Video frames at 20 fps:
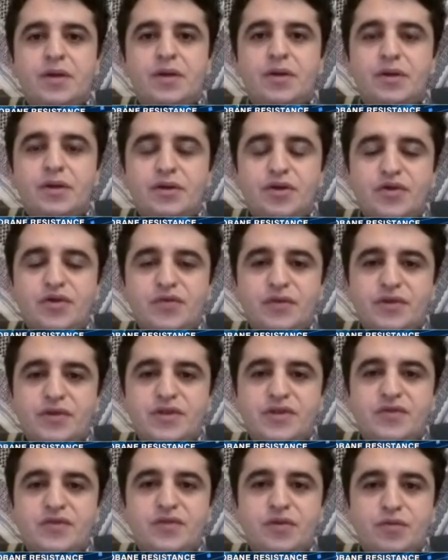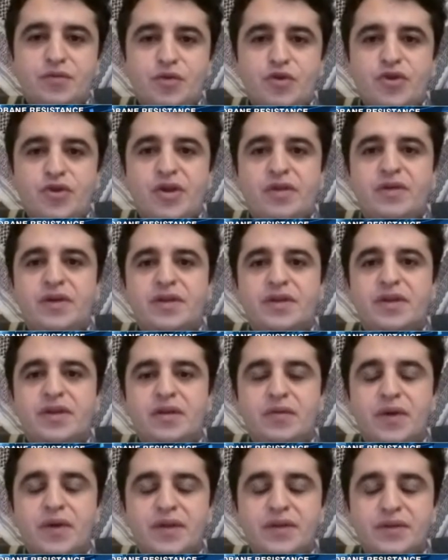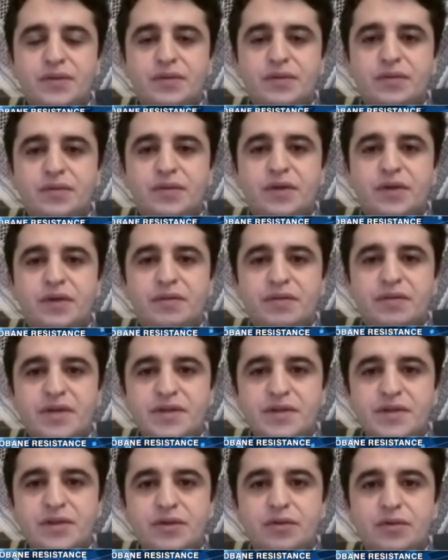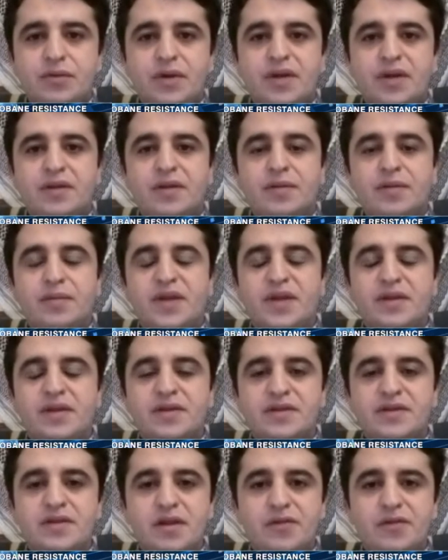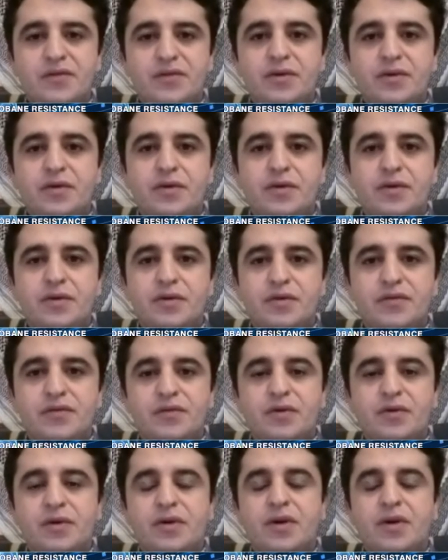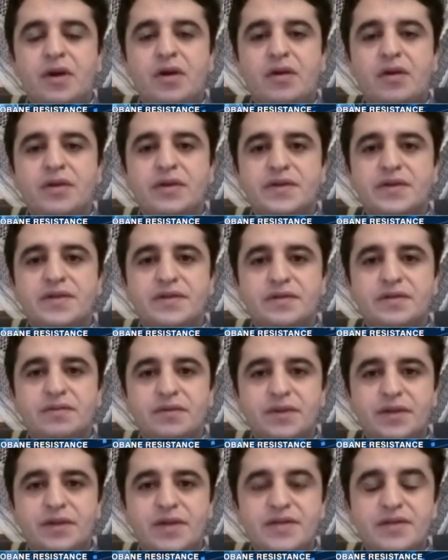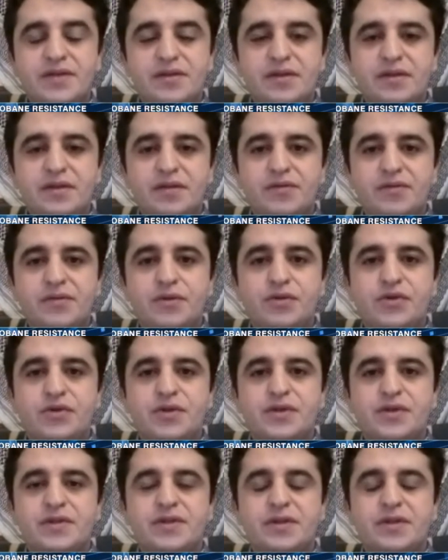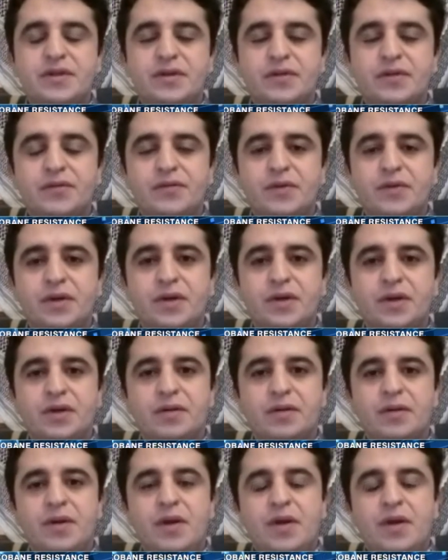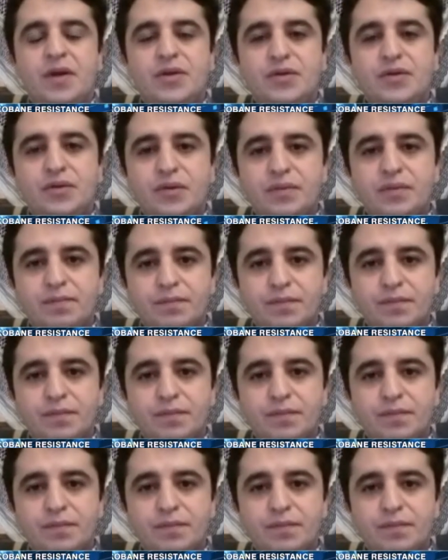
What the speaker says: Kurdish forces from Rojava, they went to rescue, and they made a safe corridor for all these Yazidi refugees to